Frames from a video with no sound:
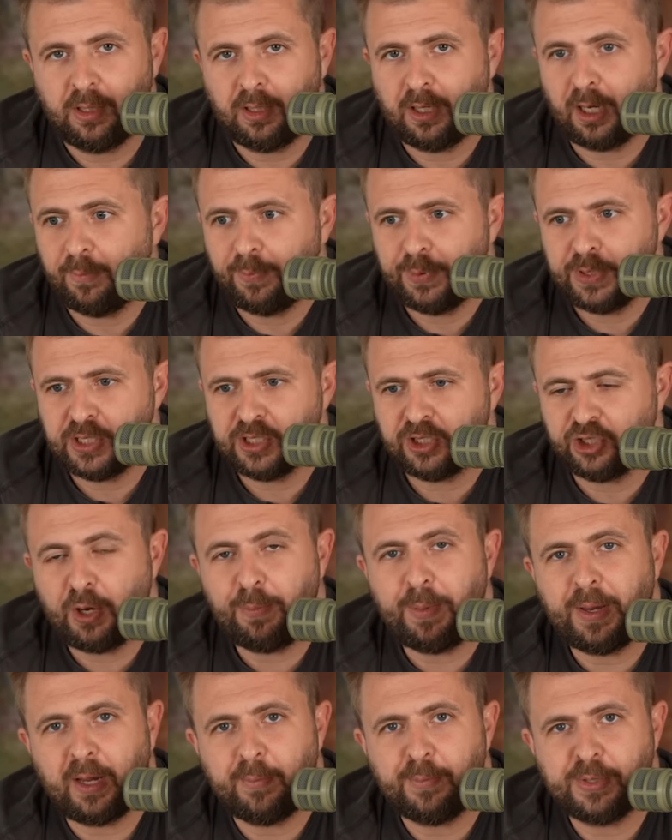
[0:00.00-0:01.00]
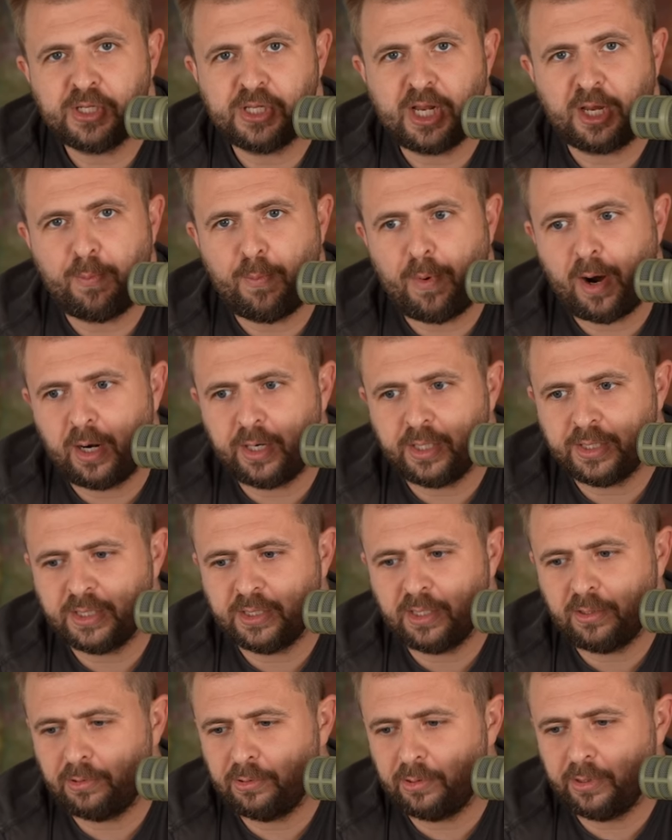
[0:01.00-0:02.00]
companies, shipping companies like Maersk
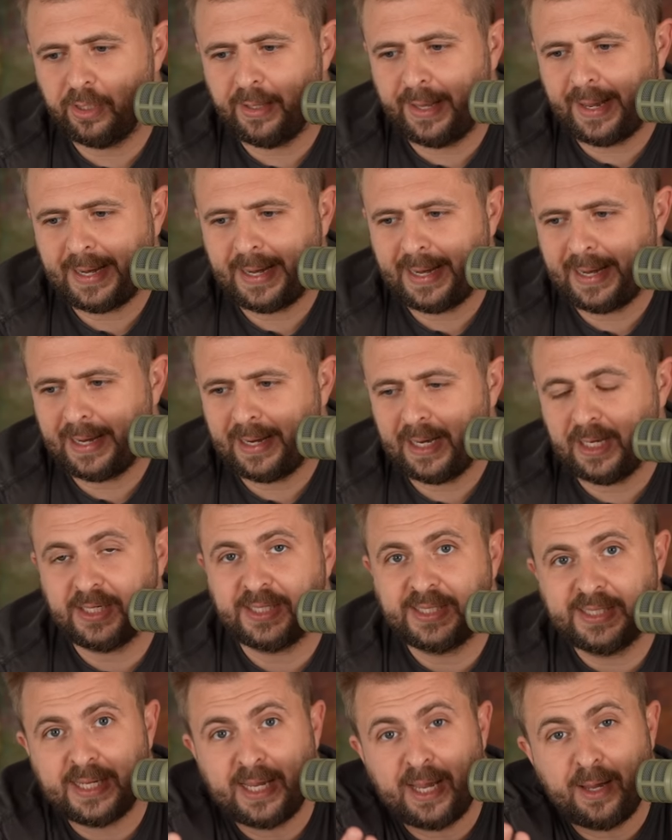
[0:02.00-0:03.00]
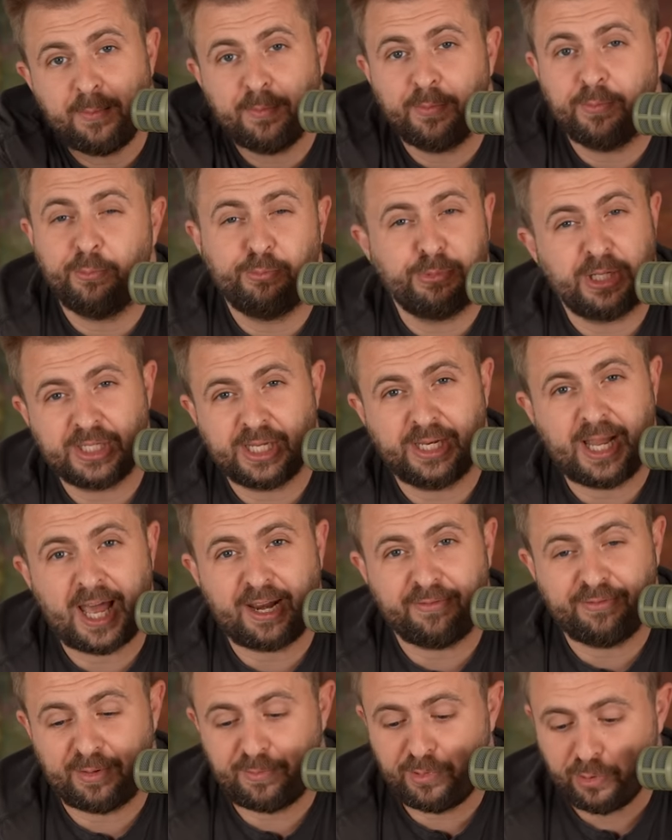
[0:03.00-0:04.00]
or like Zim, there's a lot
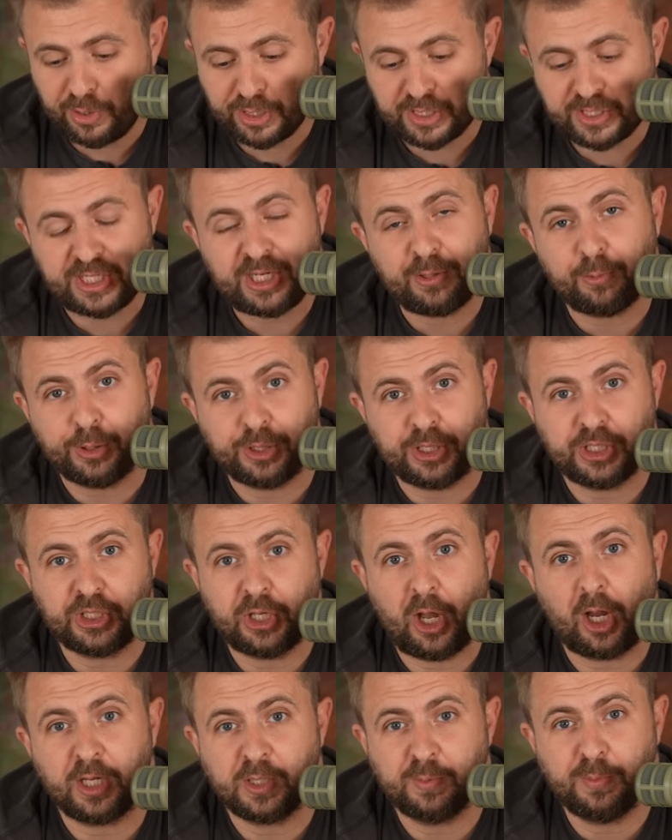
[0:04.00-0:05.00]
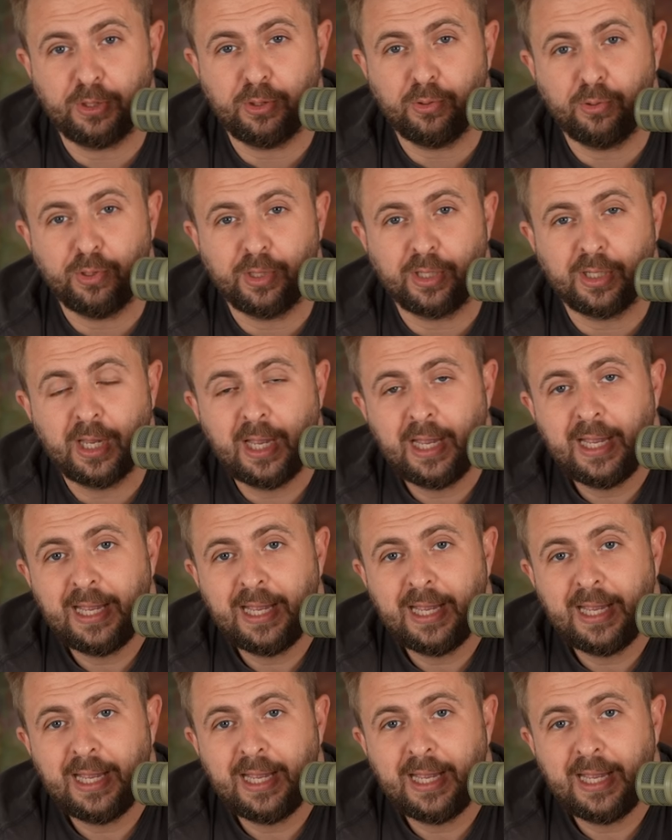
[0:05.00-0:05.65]
of them. You can see what the stock has been doing